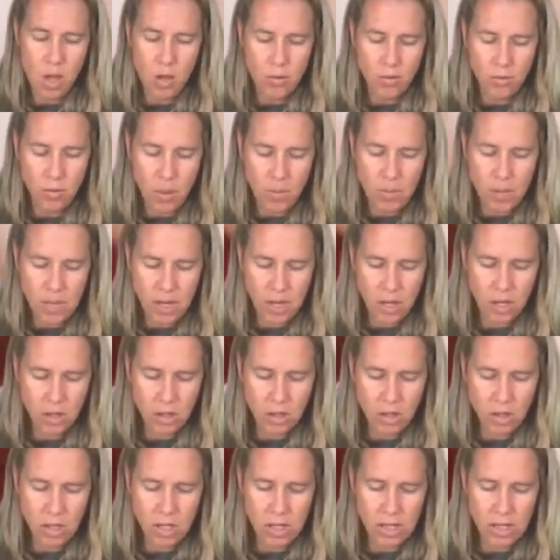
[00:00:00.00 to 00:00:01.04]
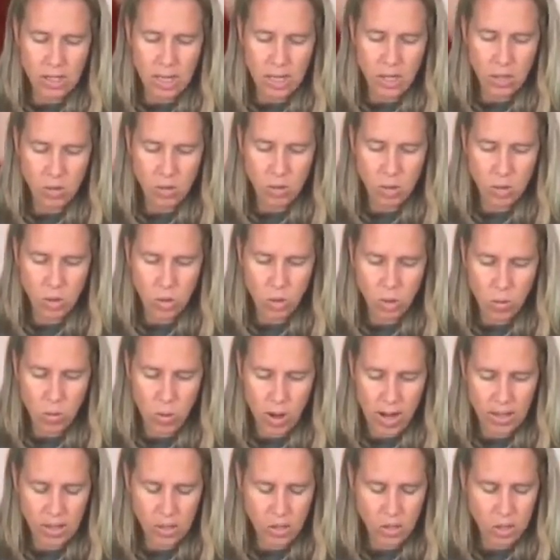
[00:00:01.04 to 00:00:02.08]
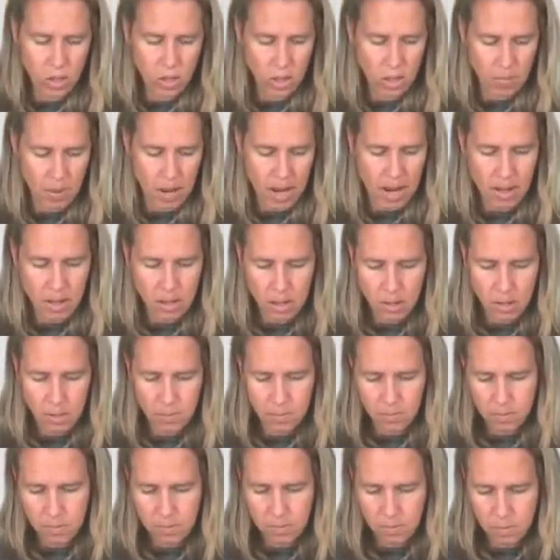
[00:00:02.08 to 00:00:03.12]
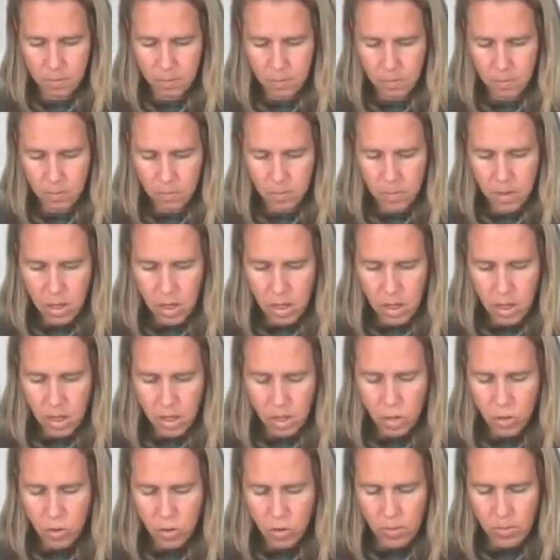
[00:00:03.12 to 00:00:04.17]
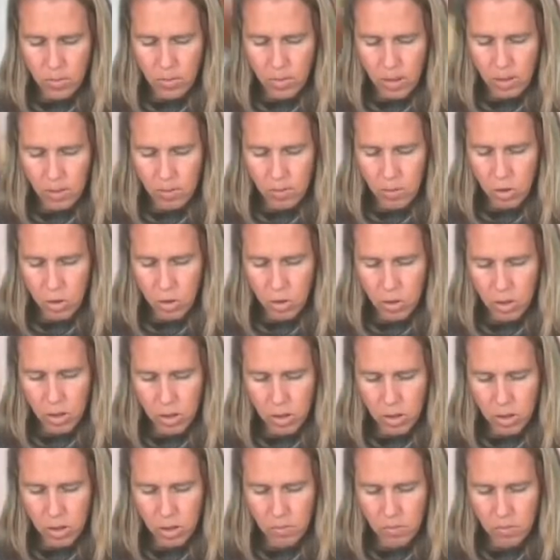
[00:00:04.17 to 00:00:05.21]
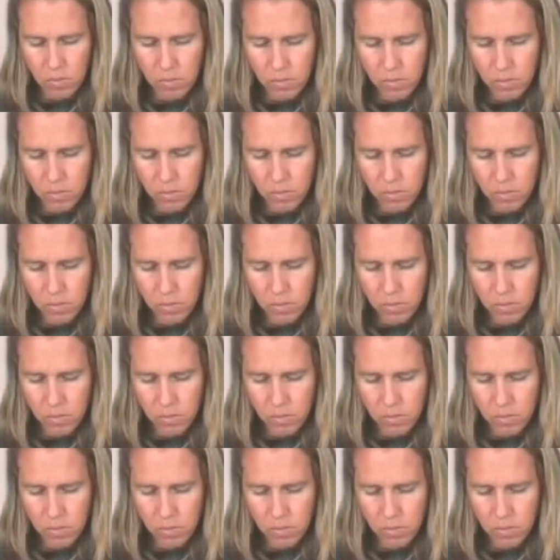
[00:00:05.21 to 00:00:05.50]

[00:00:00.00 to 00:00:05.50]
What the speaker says: From here, you're just going to take those 2 wires to the back, trim them short,